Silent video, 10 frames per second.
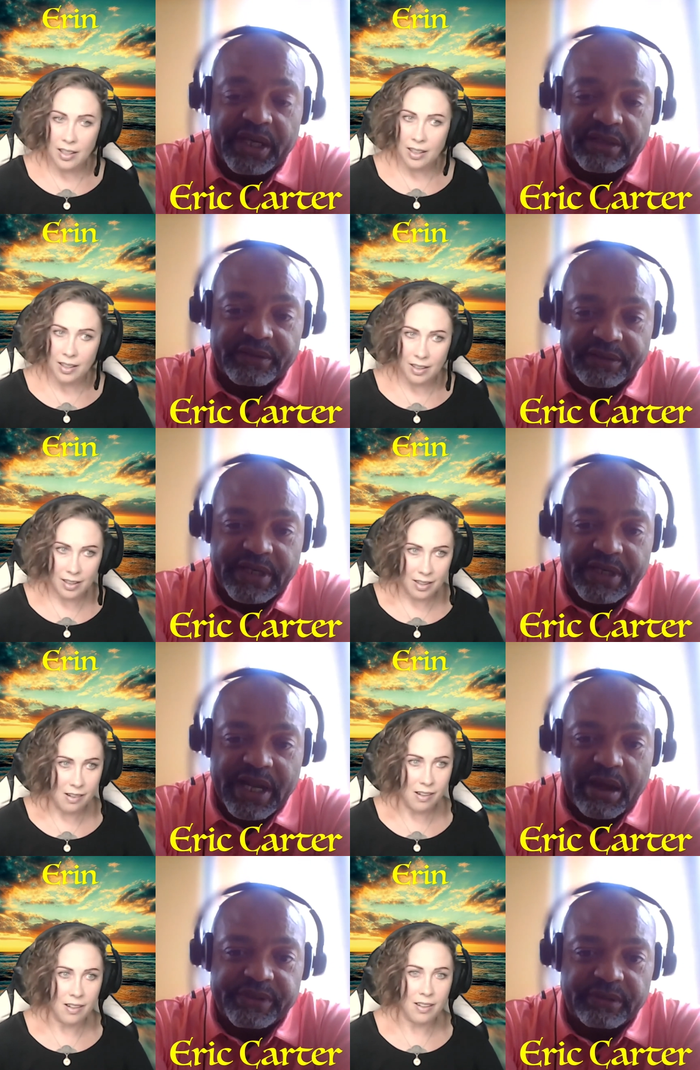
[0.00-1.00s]
Speaker 1: chance. It's
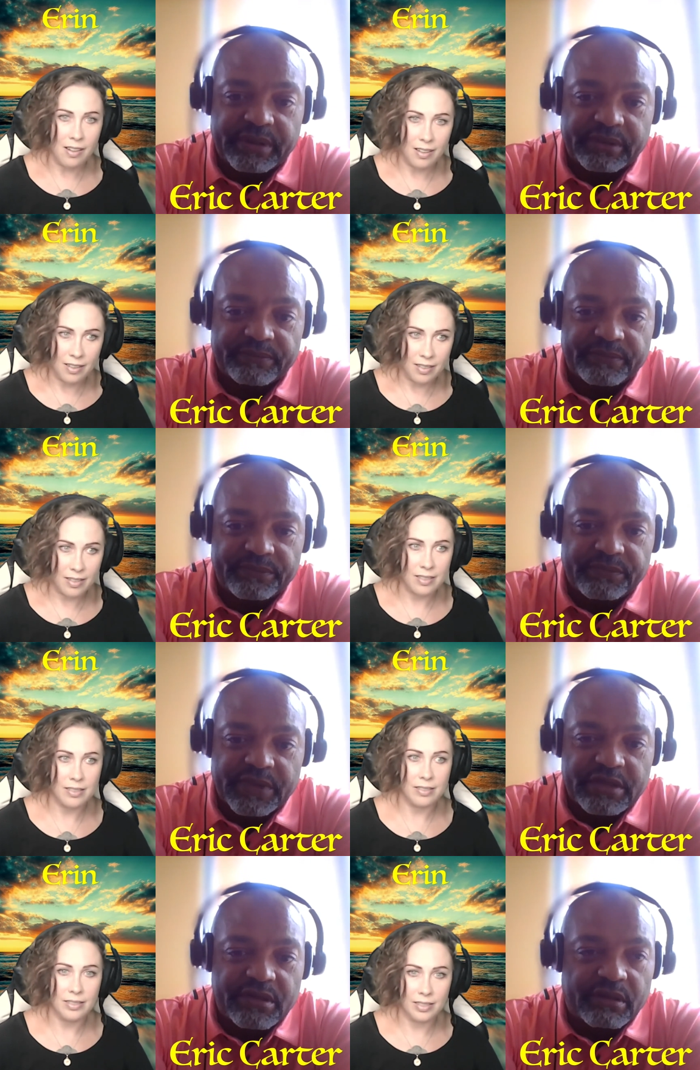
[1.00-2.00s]
an opportunity,
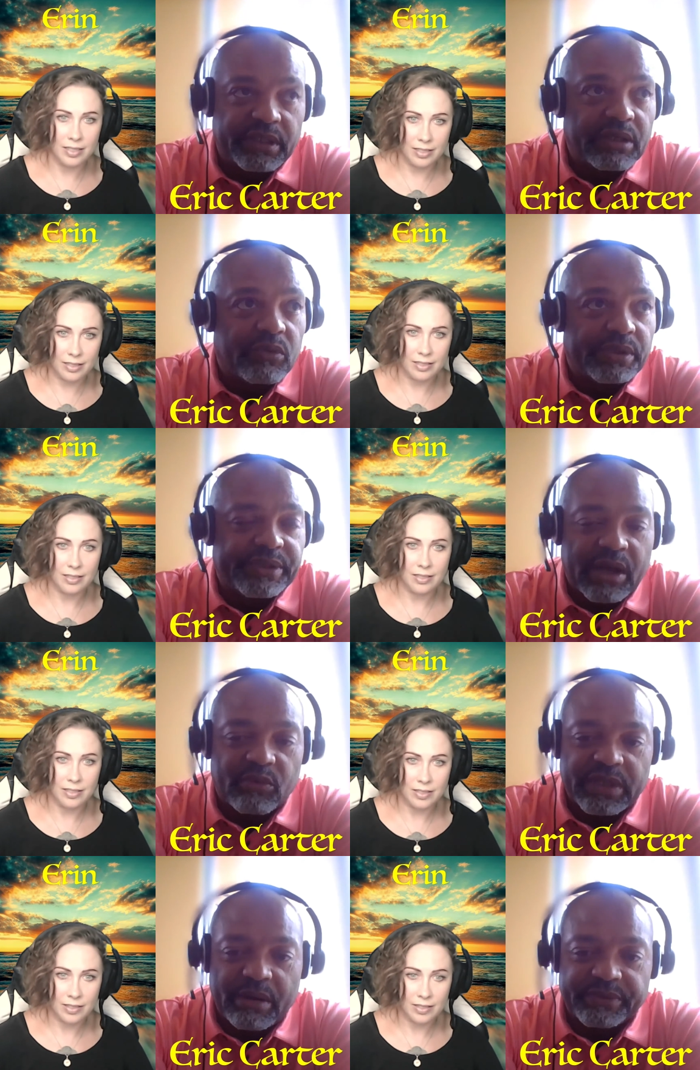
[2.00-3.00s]
and you only get one
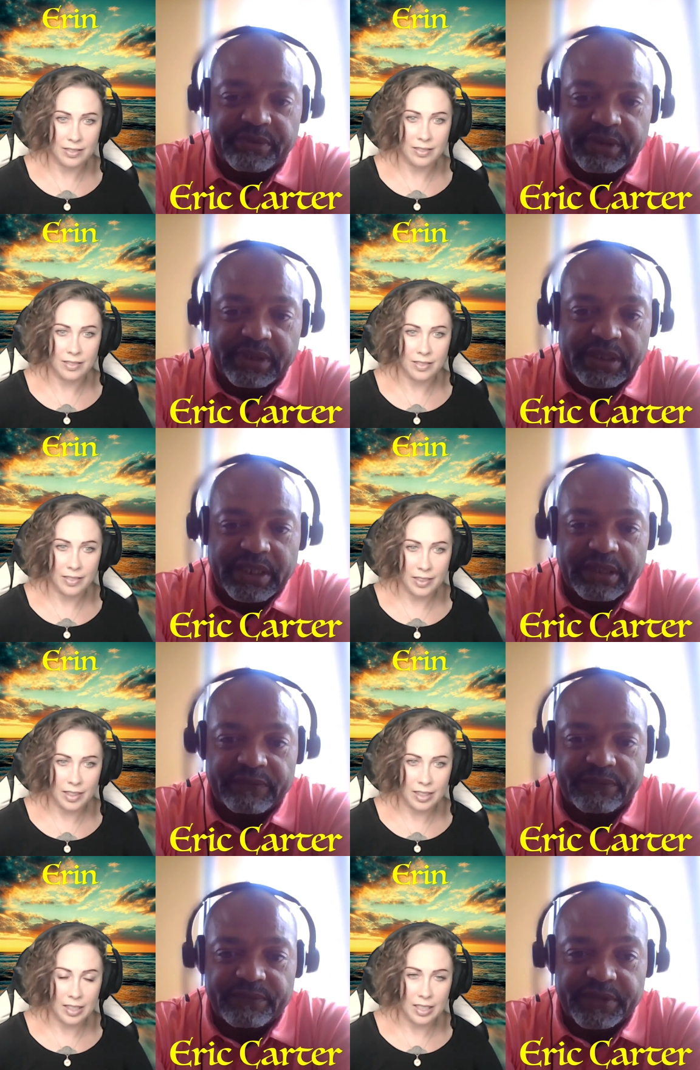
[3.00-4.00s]
shot, one opportunity in
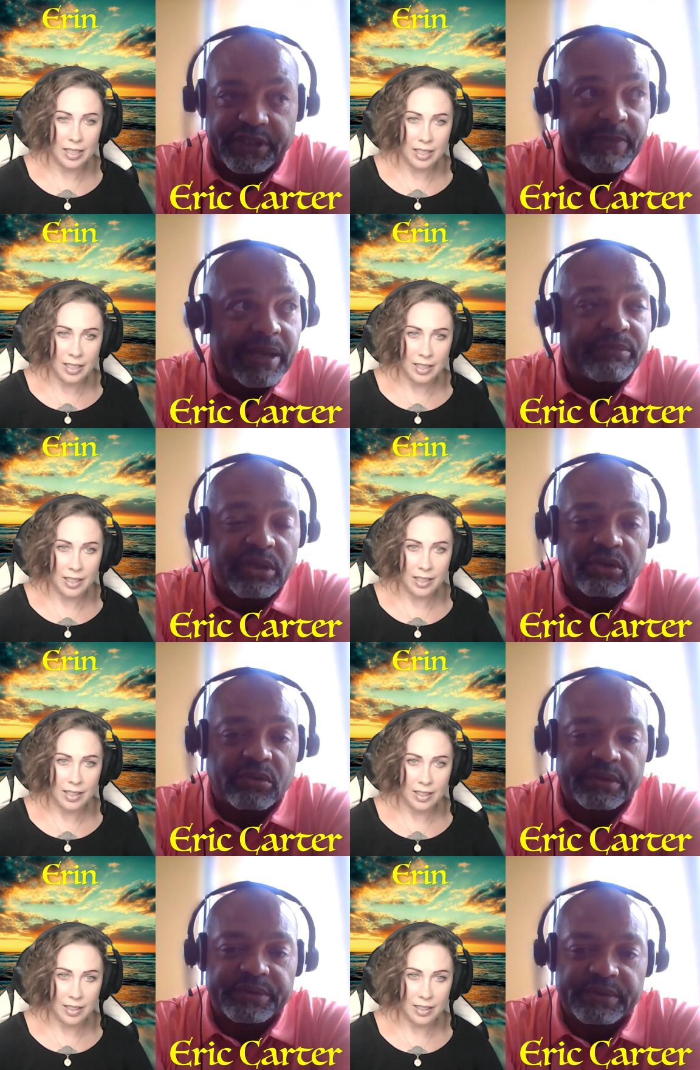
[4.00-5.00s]
life. This might be
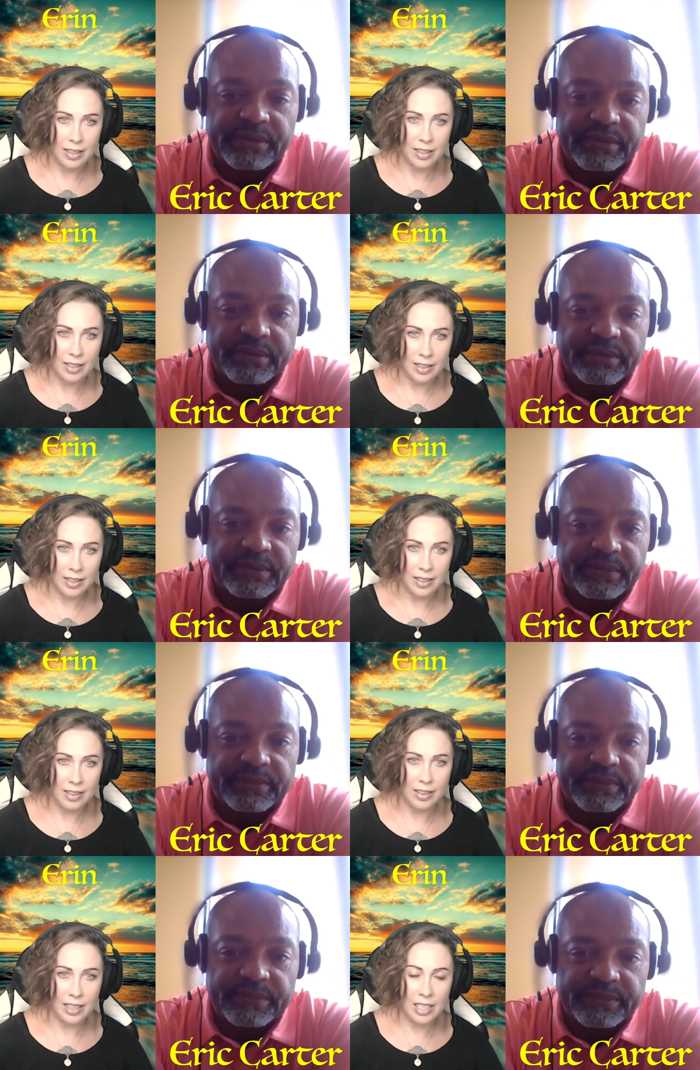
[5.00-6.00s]
yours
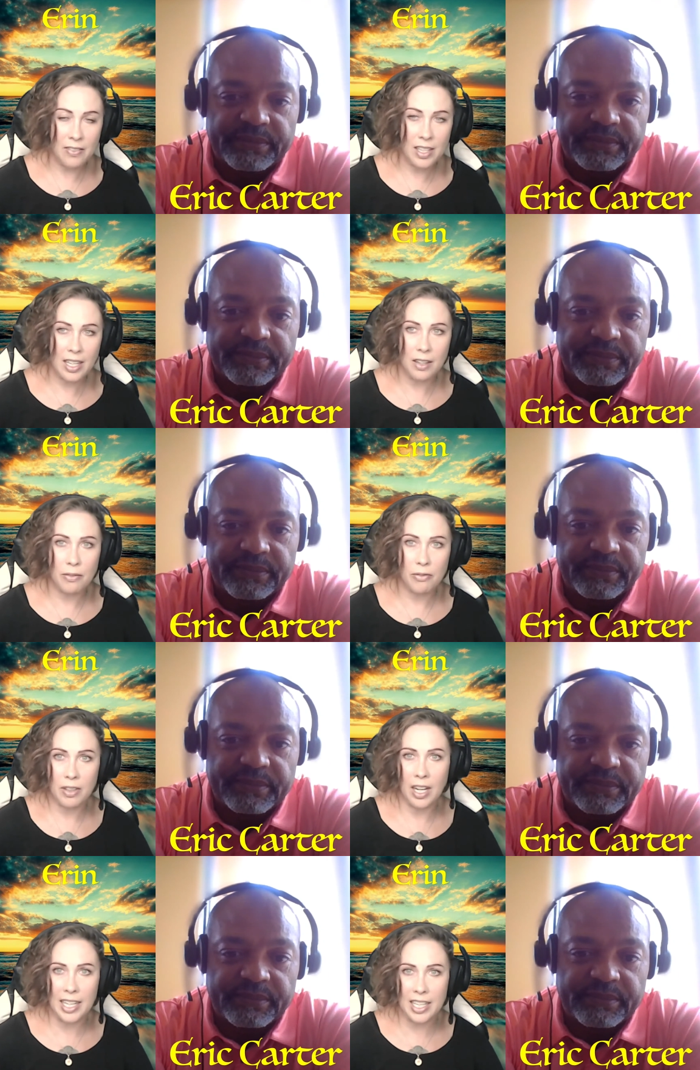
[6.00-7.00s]
Speaker 2: even if
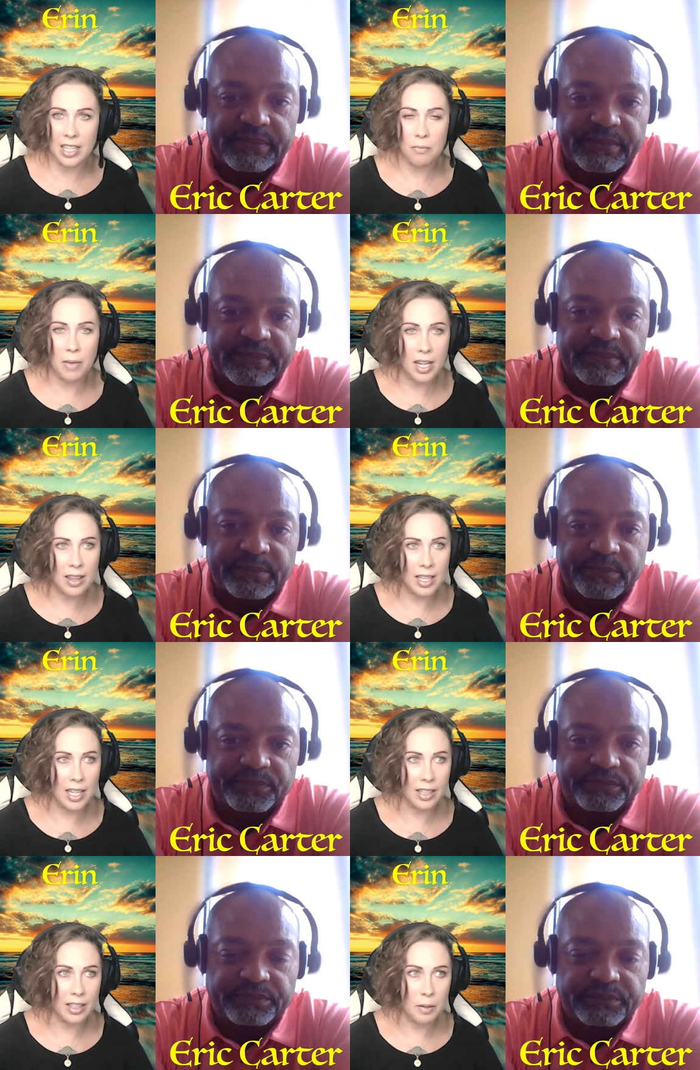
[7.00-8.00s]
I didn't make the
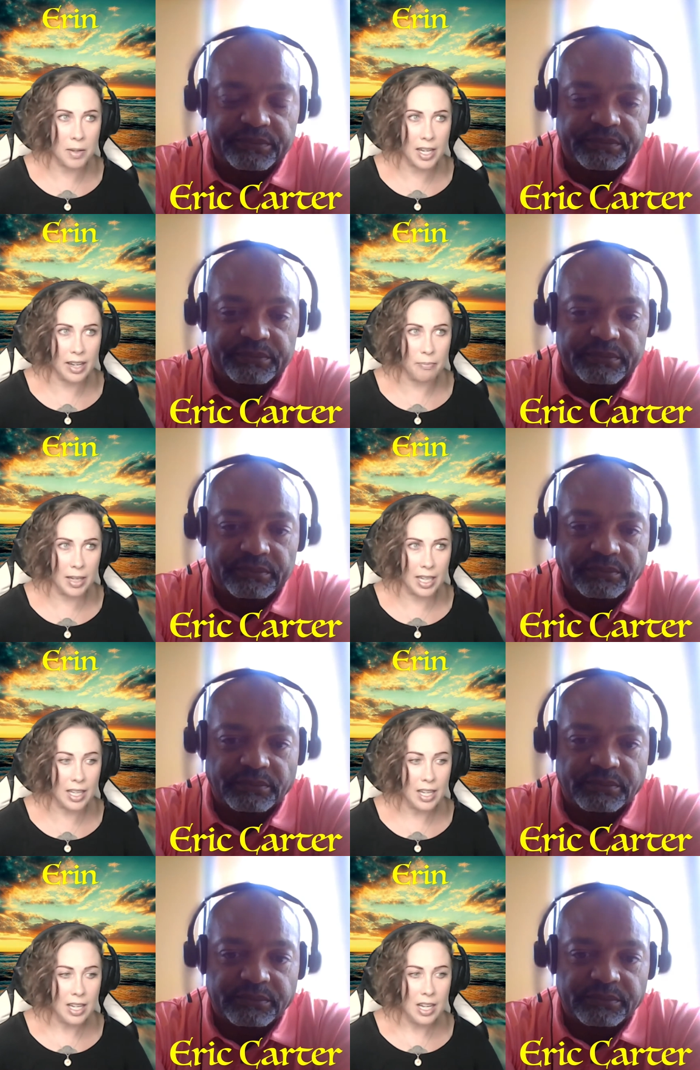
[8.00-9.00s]
income that I've made,
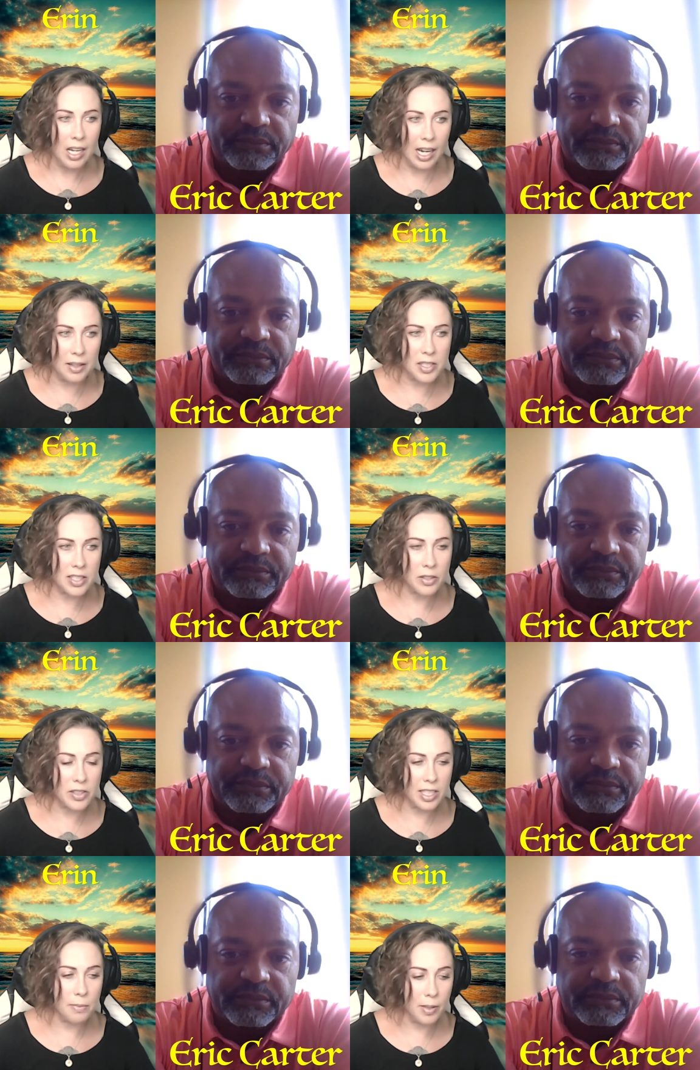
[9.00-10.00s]
I still
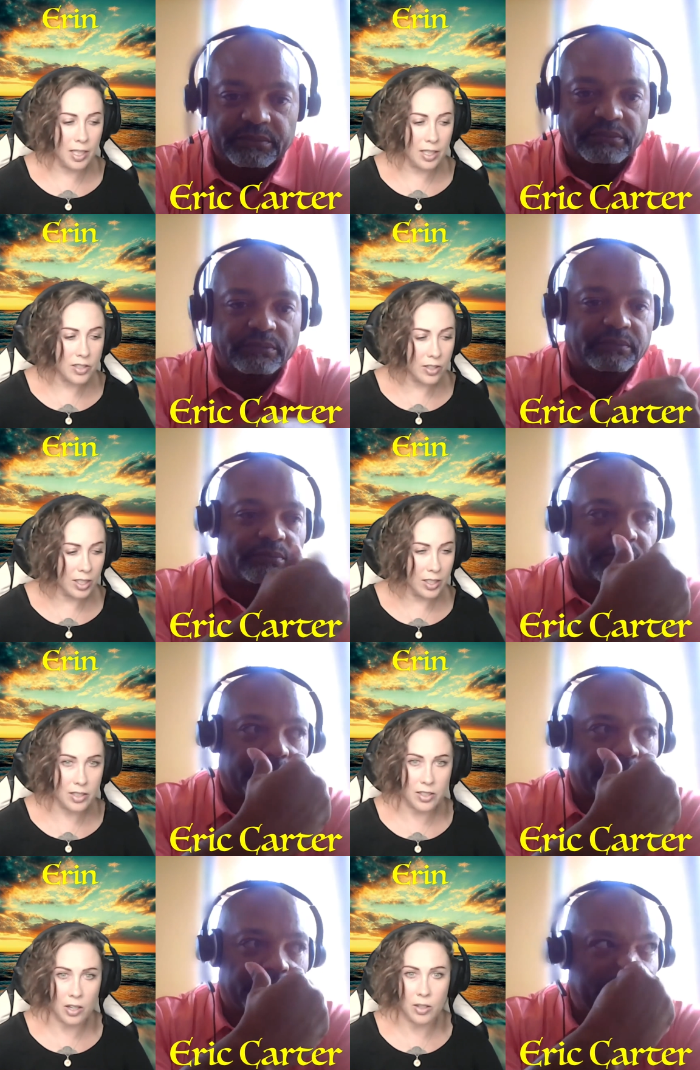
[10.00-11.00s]
see the potential in
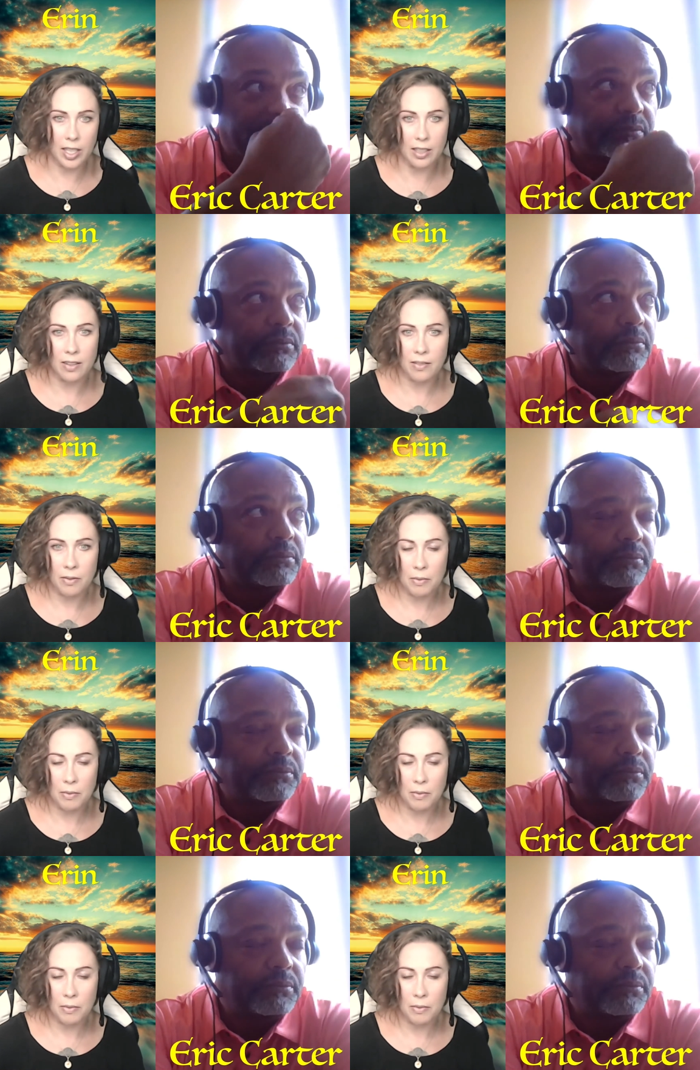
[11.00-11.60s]
this token